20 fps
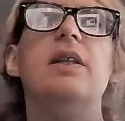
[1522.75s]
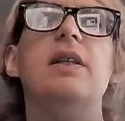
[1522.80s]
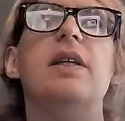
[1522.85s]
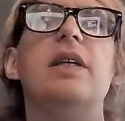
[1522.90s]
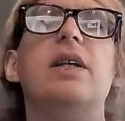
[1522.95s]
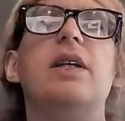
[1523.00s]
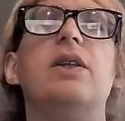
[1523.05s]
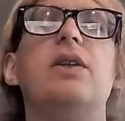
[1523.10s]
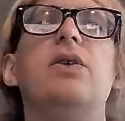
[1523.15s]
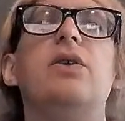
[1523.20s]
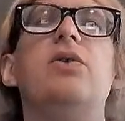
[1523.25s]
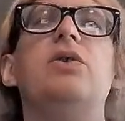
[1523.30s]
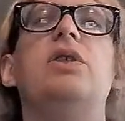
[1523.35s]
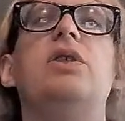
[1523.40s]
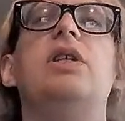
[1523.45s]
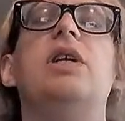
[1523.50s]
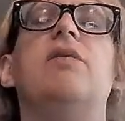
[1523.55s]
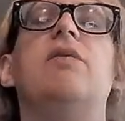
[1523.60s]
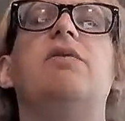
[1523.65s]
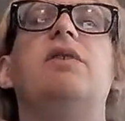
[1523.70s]
The
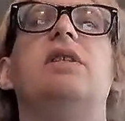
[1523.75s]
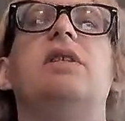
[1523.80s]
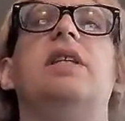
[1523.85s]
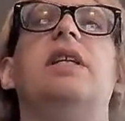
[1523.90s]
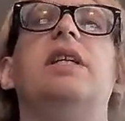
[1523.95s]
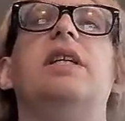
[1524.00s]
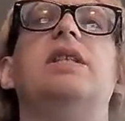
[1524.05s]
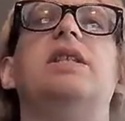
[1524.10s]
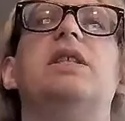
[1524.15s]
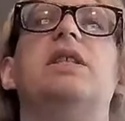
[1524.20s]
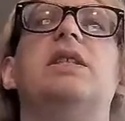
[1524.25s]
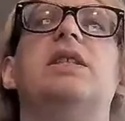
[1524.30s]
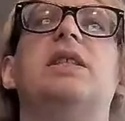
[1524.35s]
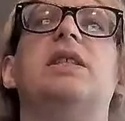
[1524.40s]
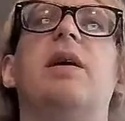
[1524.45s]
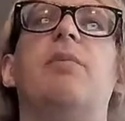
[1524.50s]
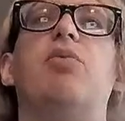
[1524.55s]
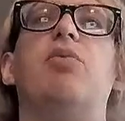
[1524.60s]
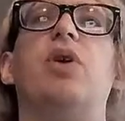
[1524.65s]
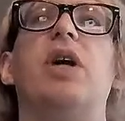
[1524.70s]
illusion of distinction
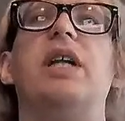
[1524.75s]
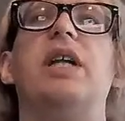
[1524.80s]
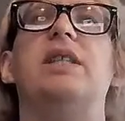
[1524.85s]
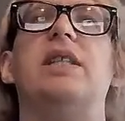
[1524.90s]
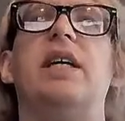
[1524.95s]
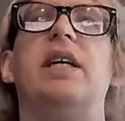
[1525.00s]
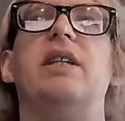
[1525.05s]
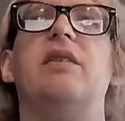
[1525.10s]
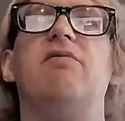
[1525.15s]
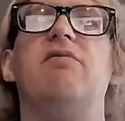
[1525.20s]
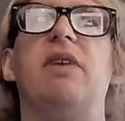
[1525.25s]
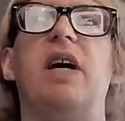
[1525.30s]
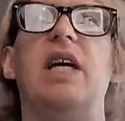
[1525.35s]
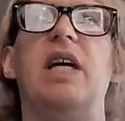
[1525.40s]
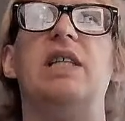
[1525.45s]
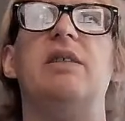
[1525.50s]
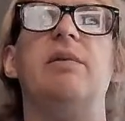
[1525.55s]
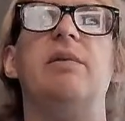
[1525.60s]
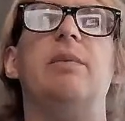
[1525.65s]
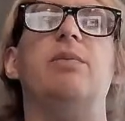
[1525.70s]
separates and
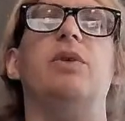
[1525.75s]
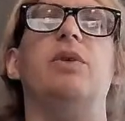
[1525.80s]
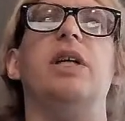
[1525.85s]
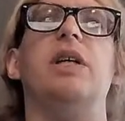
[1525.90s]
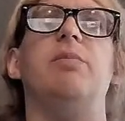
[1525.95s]
divides people.